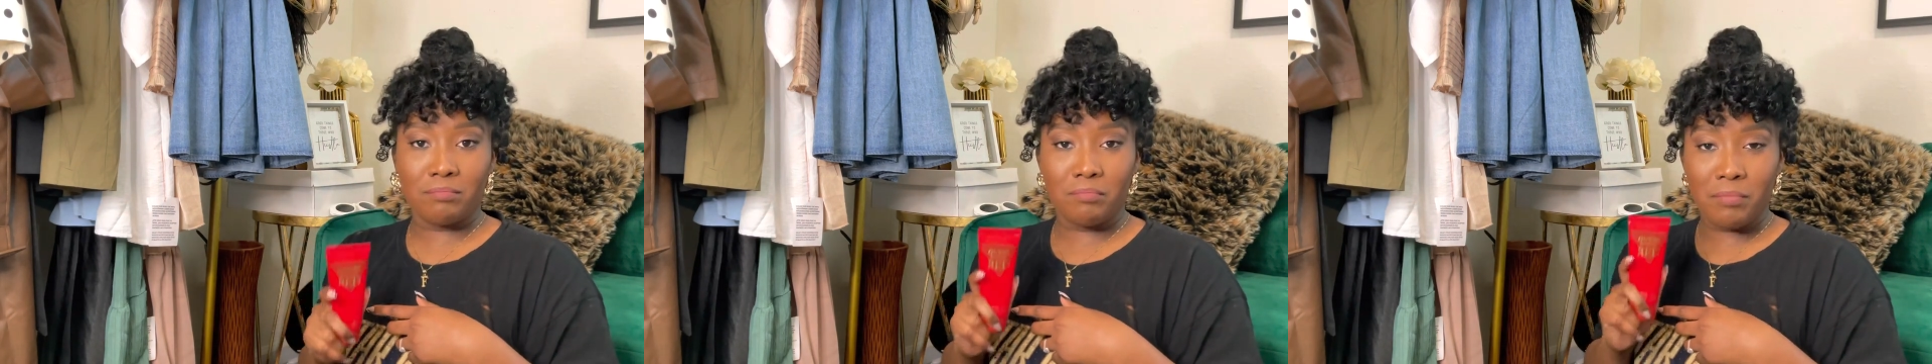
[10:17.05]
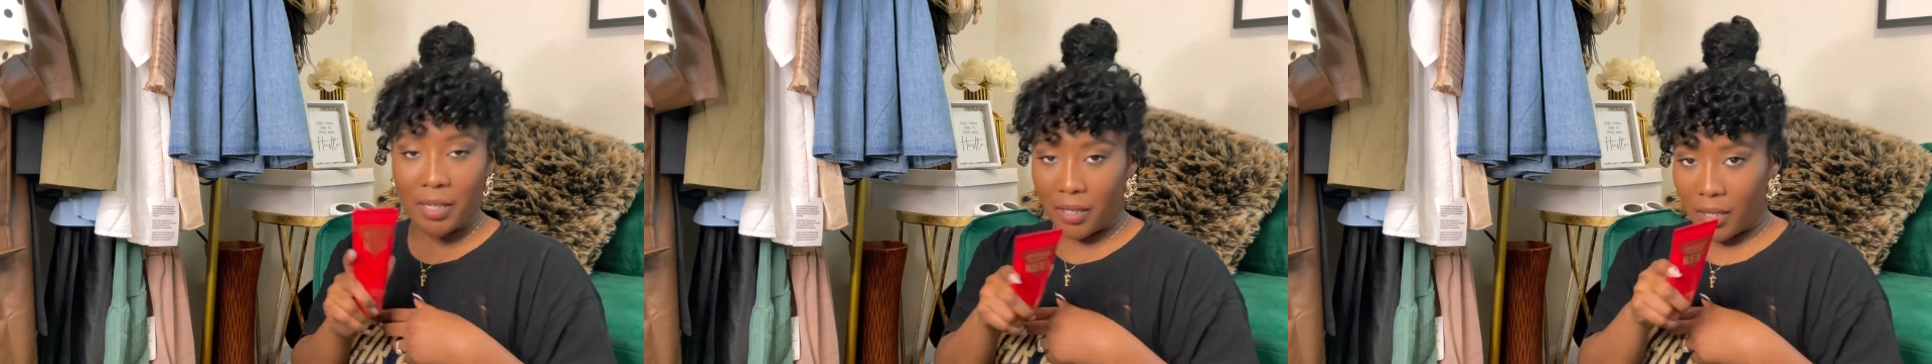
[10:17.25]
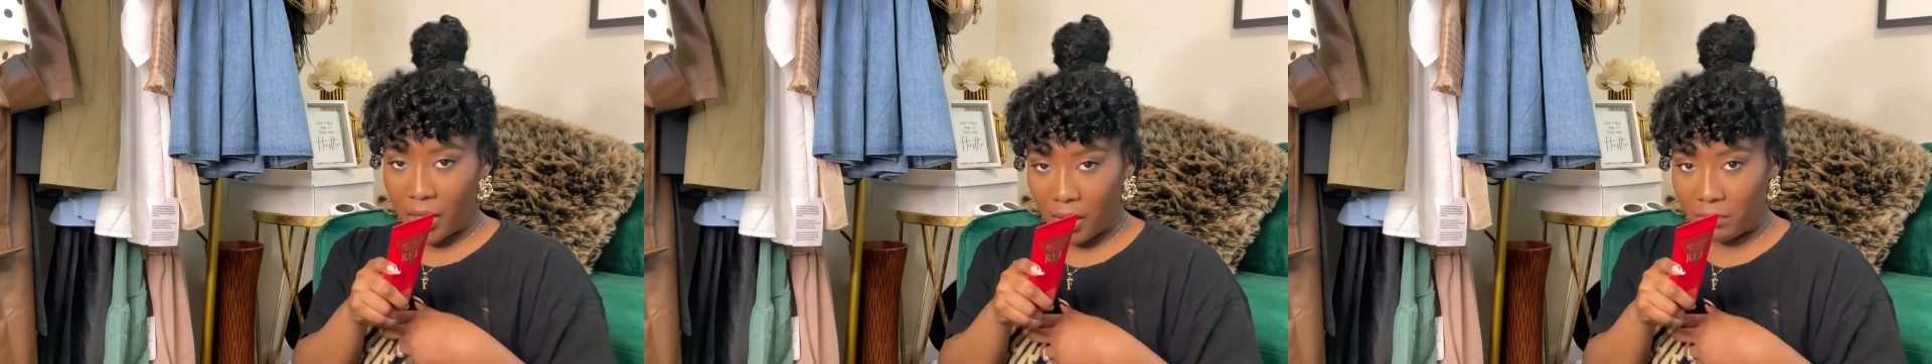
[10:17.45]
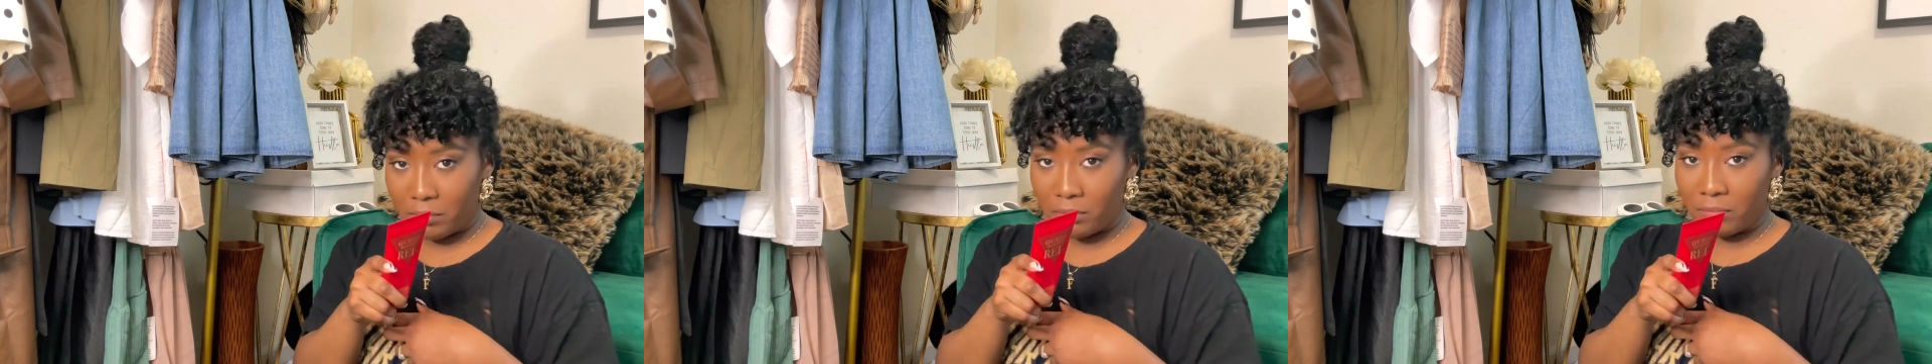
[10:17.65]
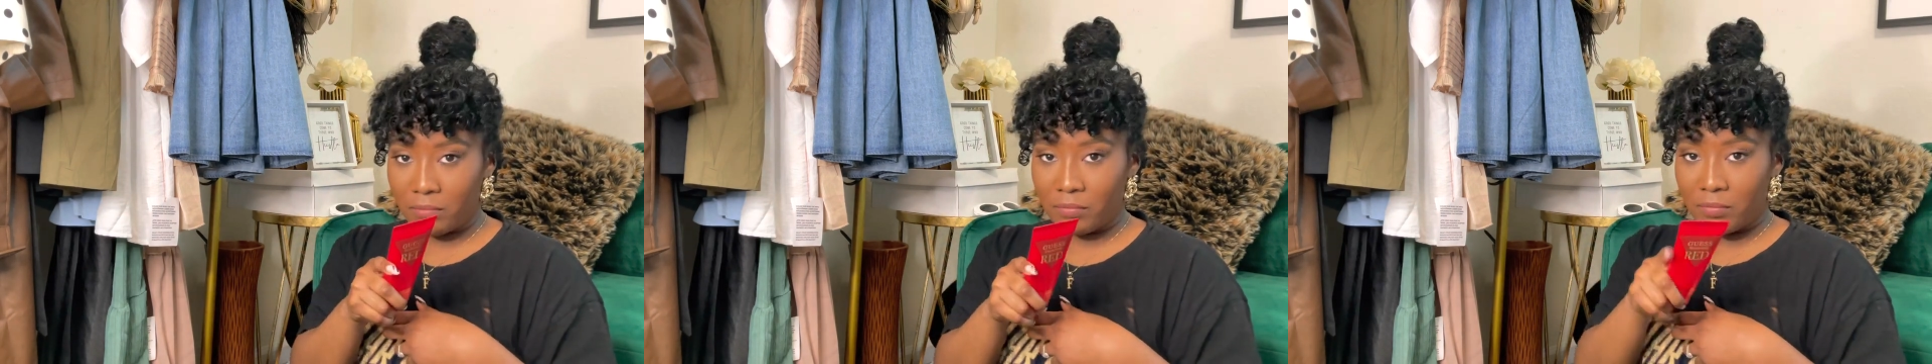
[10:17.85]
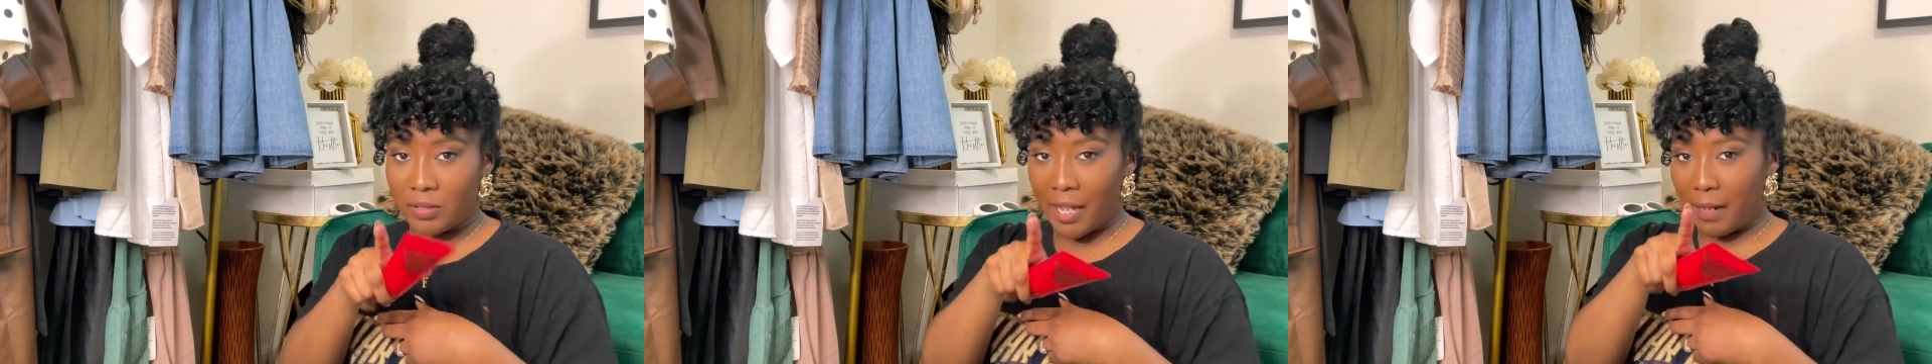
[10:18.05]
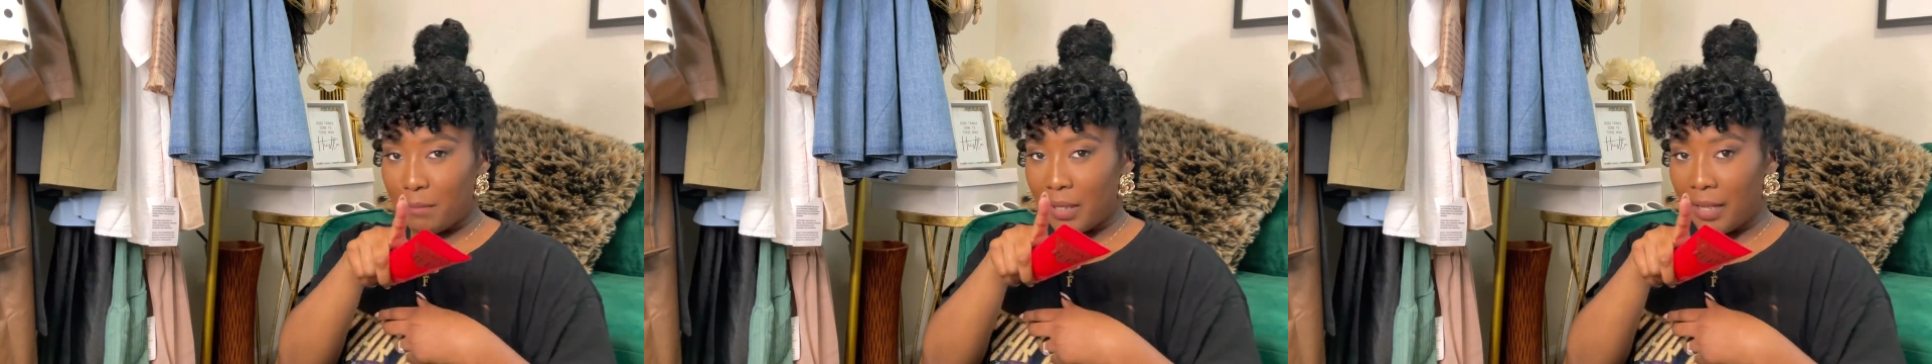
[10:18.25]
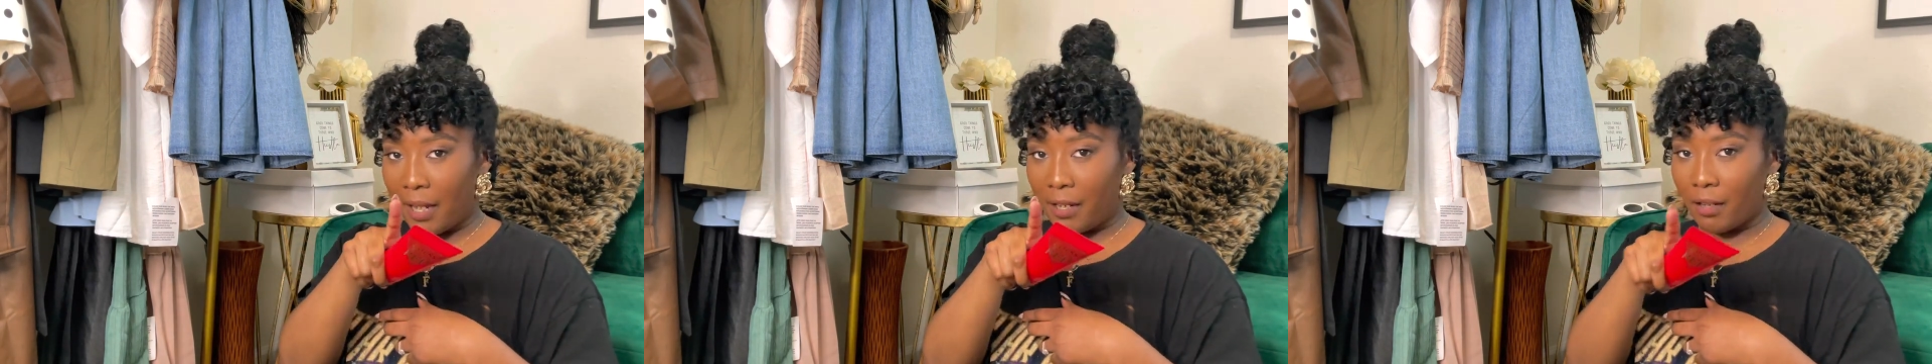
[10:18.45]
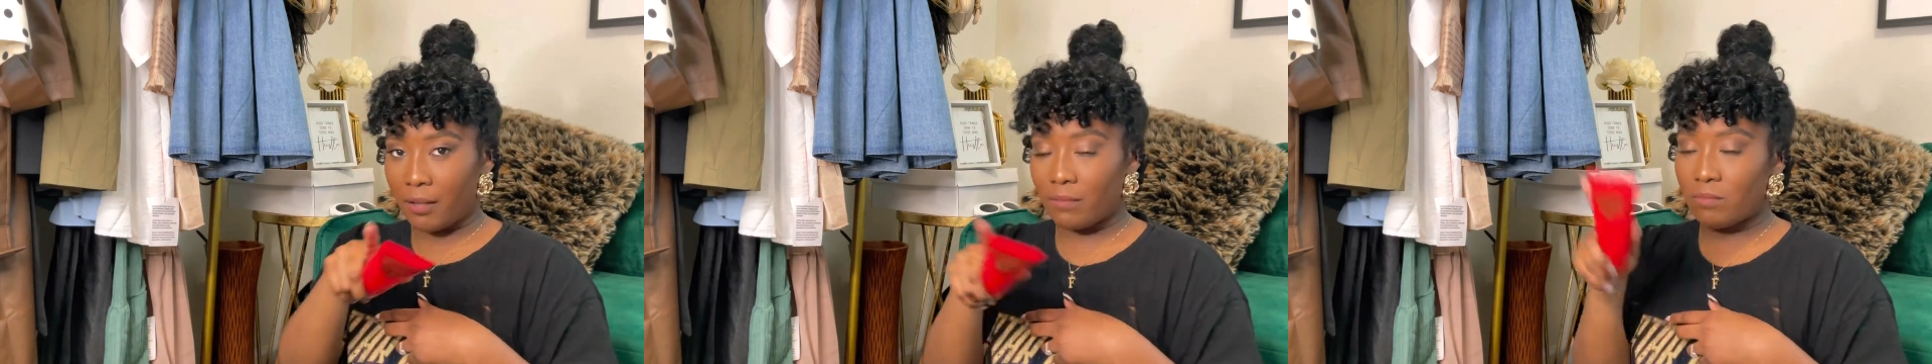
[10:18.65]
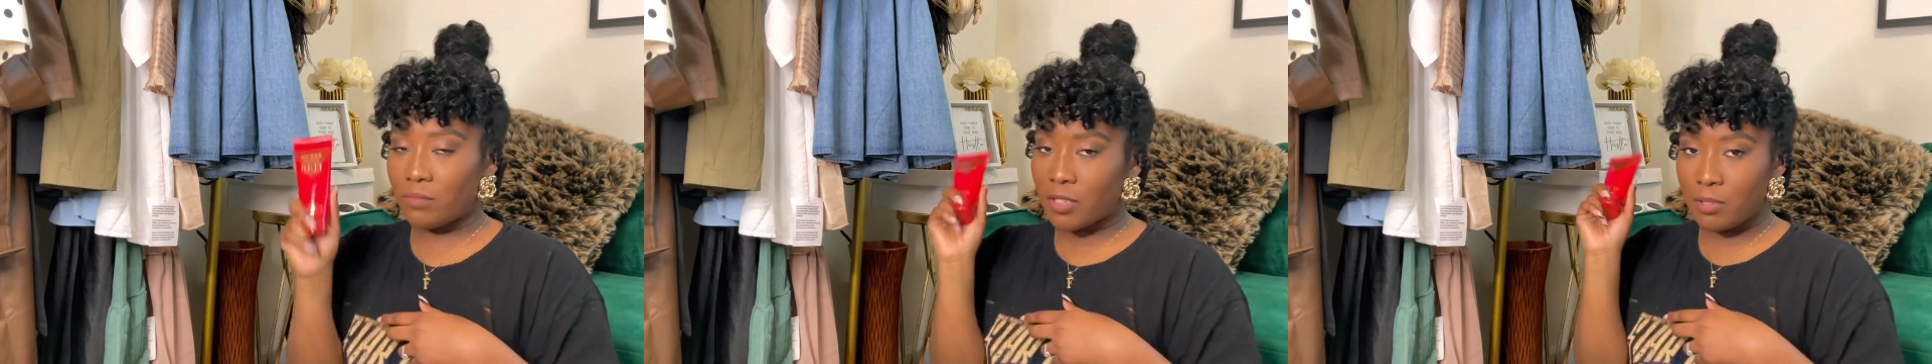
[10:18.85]
Pick it up. Thank me
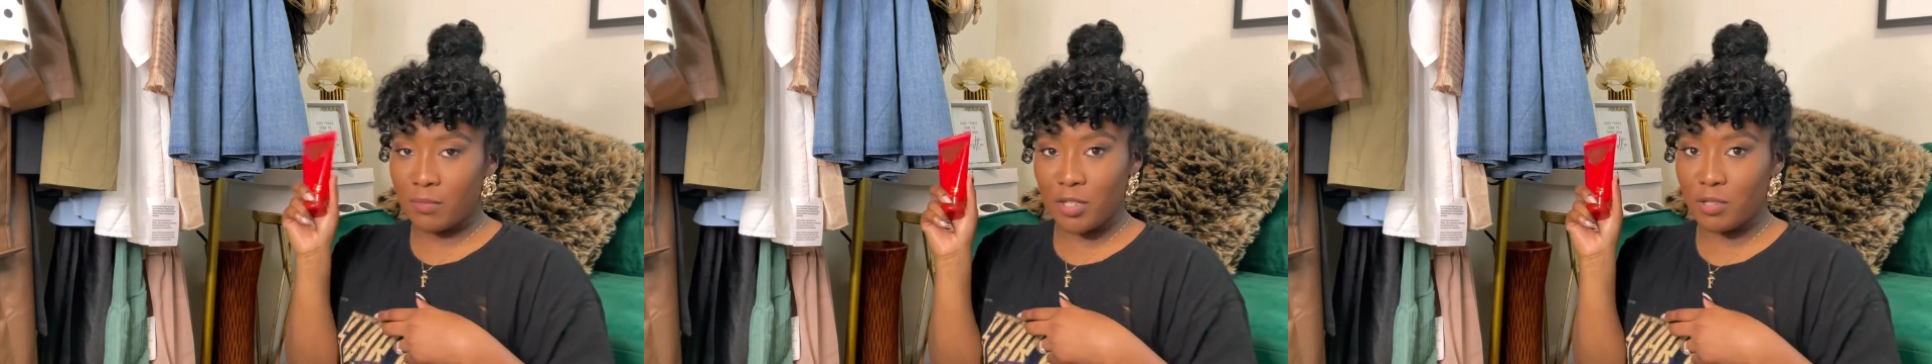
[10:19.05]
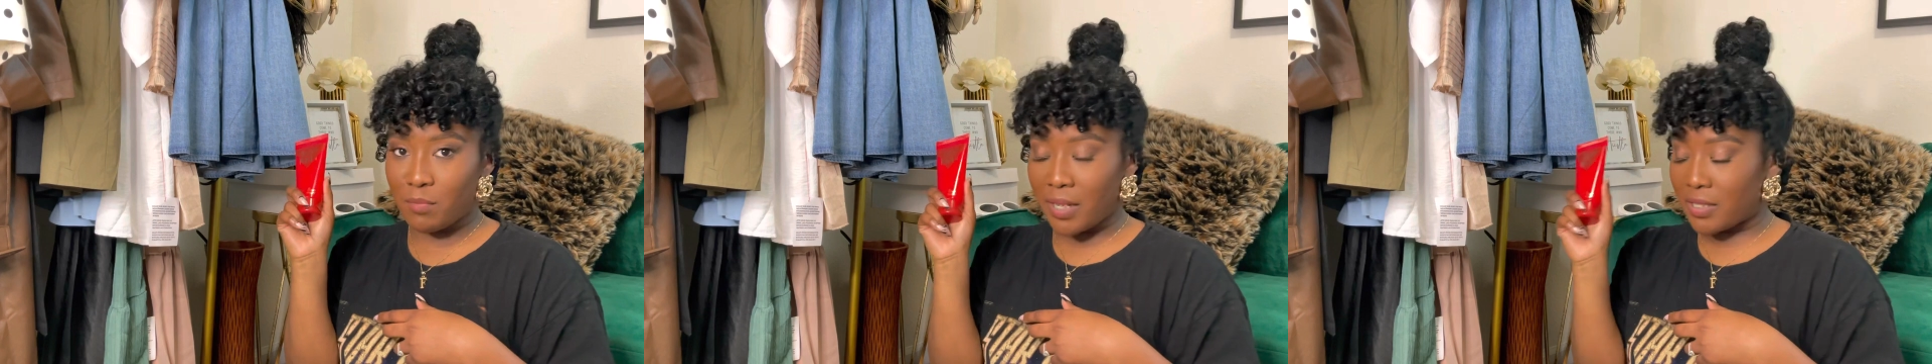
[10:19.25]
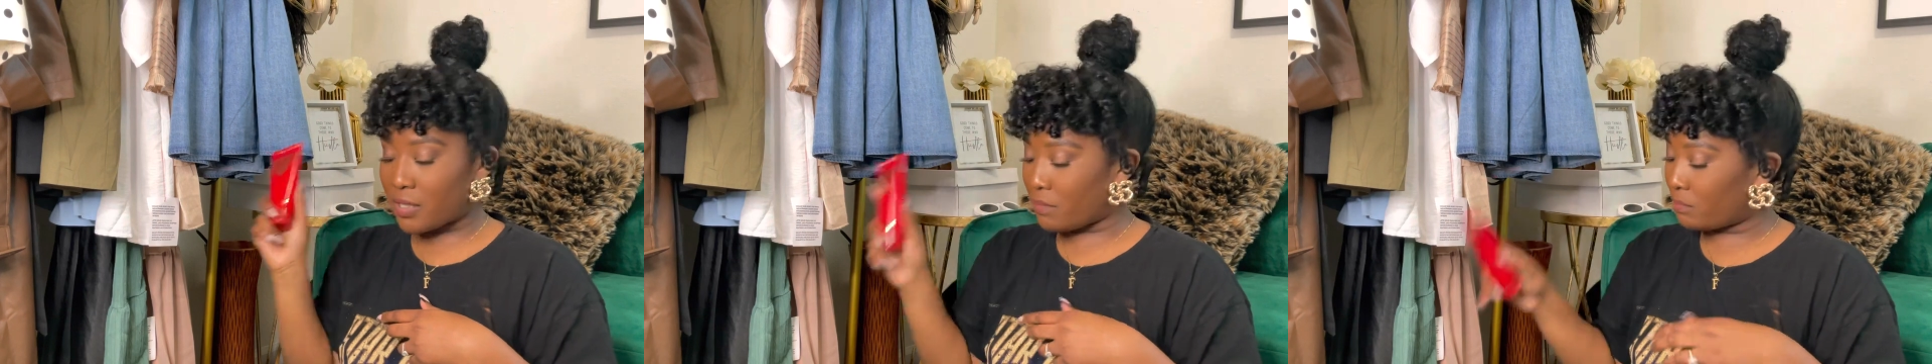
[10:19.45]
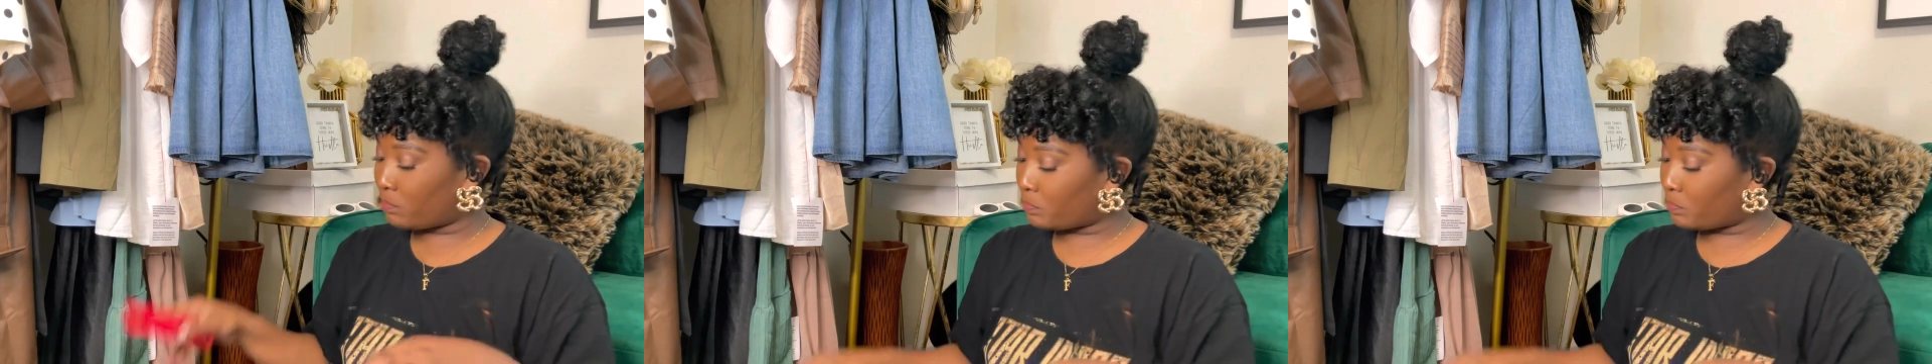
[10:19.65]
later. It smells amazing.